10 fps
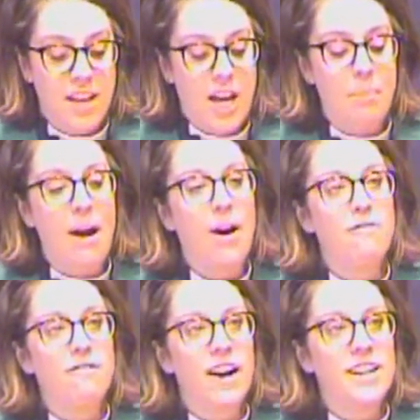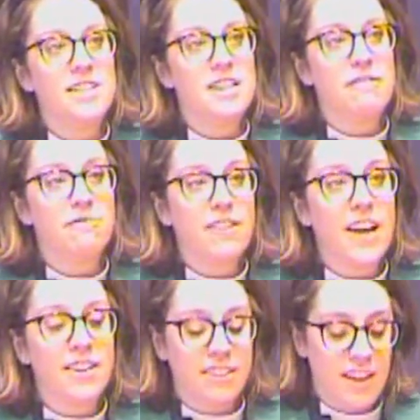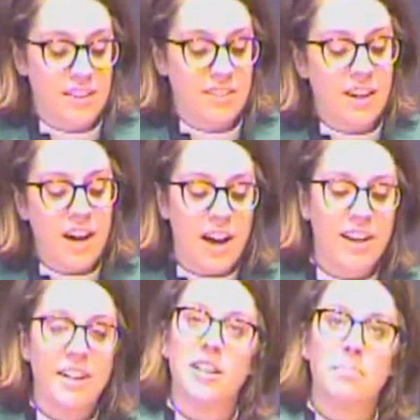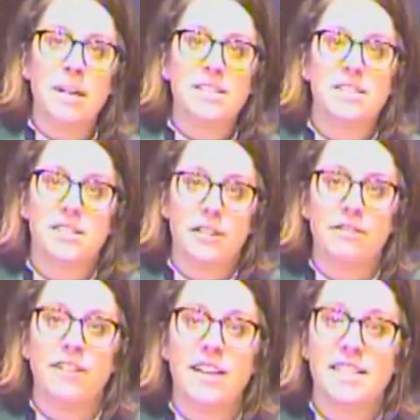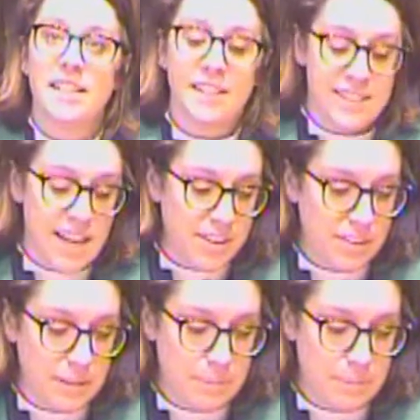about finding faith and God in the midst of facing death.